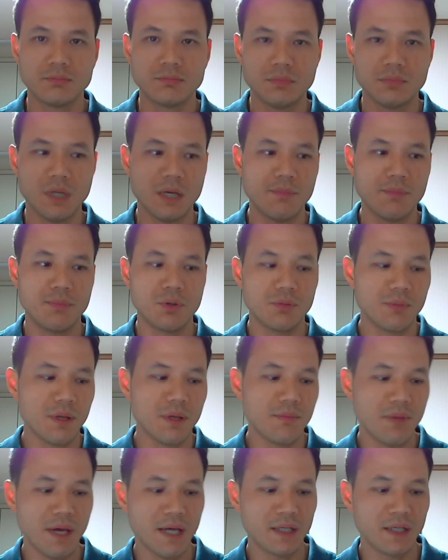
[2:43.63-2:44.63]
I put my
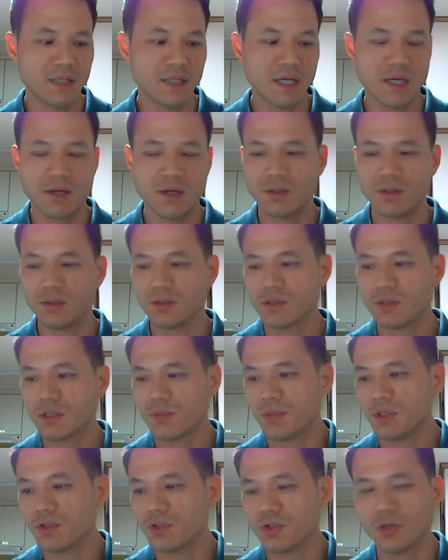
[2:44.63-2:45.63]
bag down and
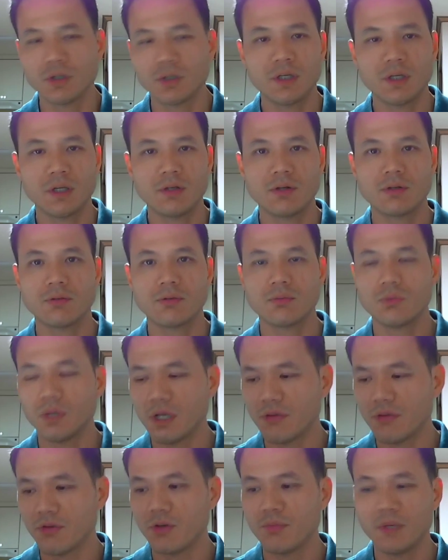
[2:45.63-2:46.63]
somebody took it, or
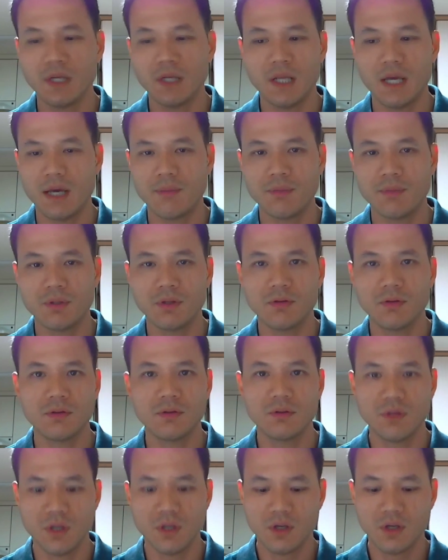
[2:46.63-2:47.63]
whatever might happen.
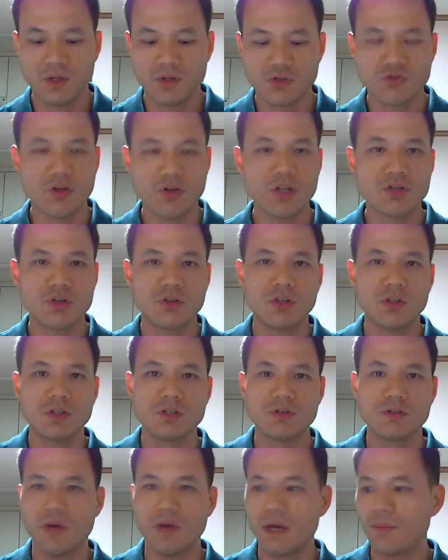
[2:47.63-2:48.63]
Stranger things
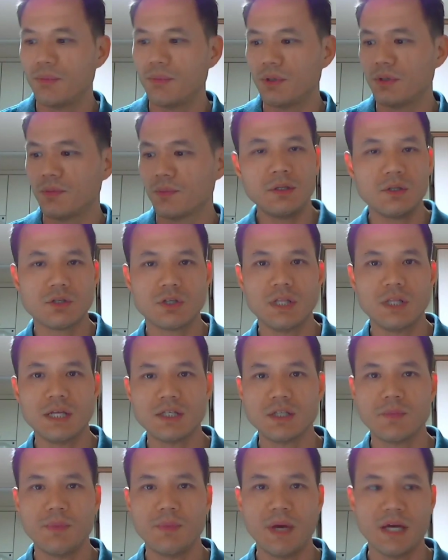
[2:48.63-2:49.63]
have happened. So that's
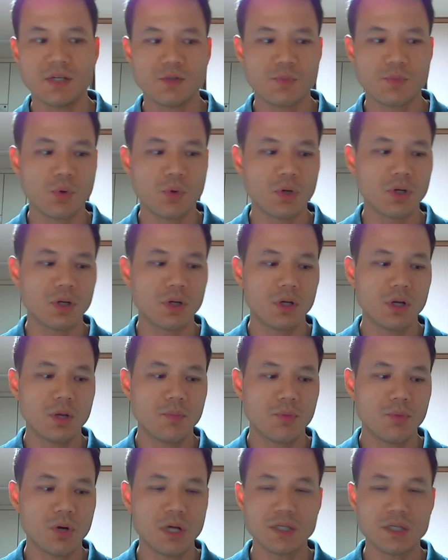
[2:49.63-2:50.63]
the passport
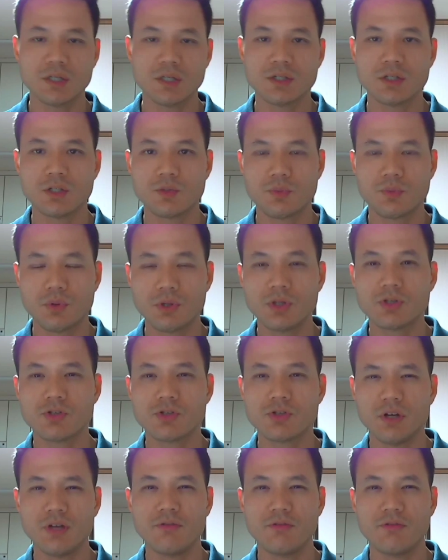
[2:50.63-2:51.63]
process. It's pretty
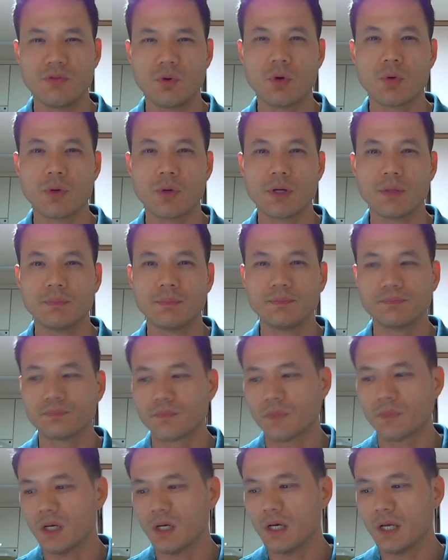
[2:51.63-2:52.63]
straightforward,
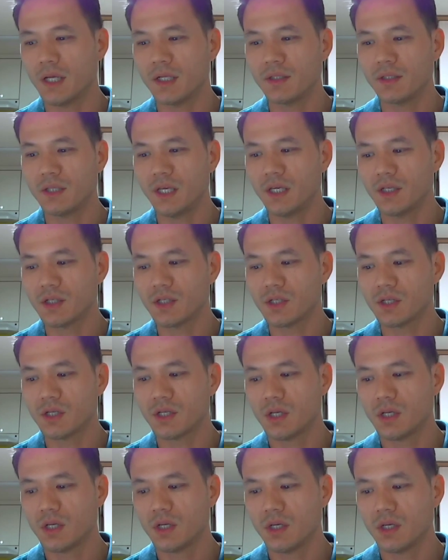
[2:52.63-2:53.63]
and it takes
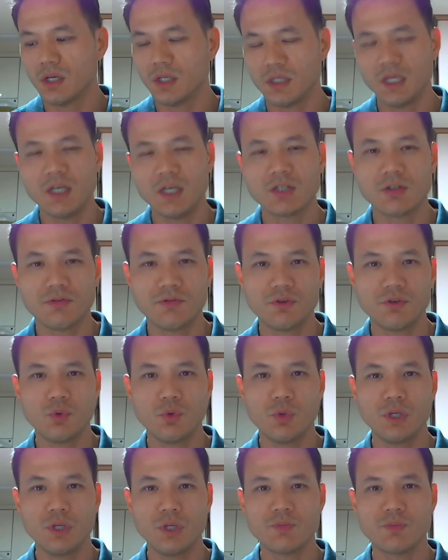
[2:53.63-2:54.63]
a few
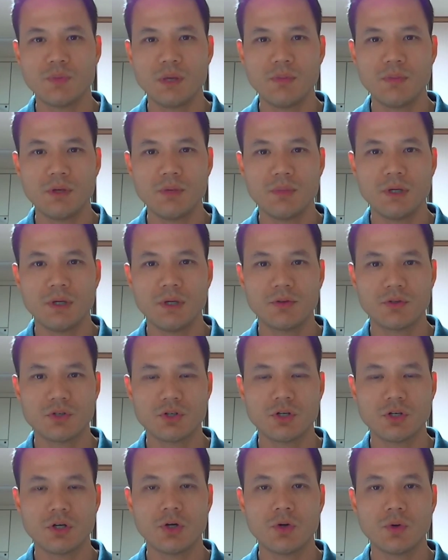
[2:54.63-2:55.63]
weeks, maybe a month or
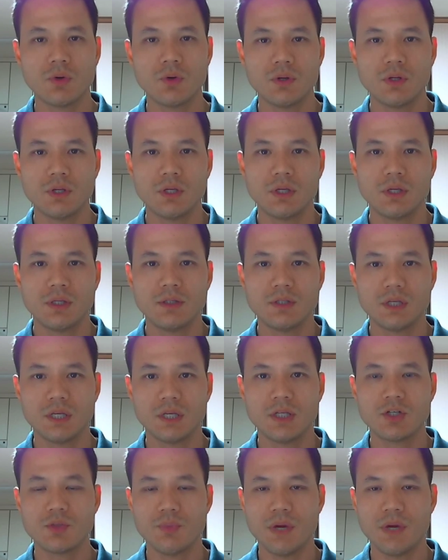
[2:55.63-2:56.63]
so, to
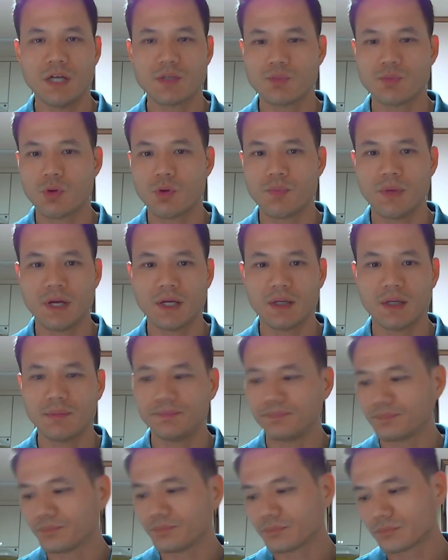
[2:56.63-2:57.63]
get your passport back.
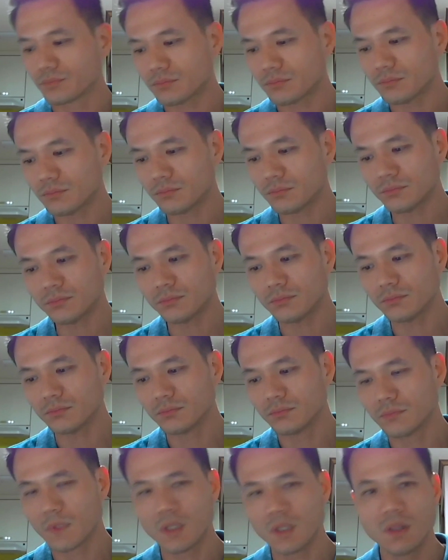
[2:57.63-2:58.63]

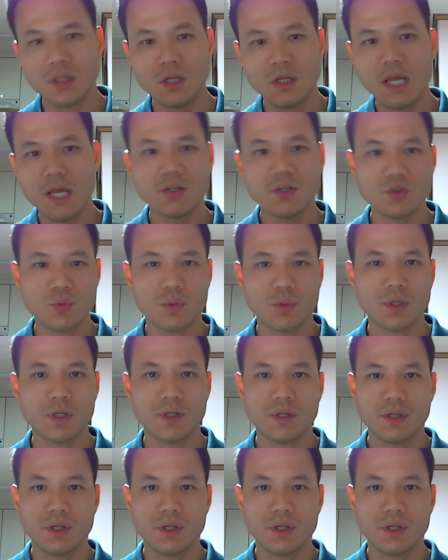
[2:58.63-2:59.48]
The next one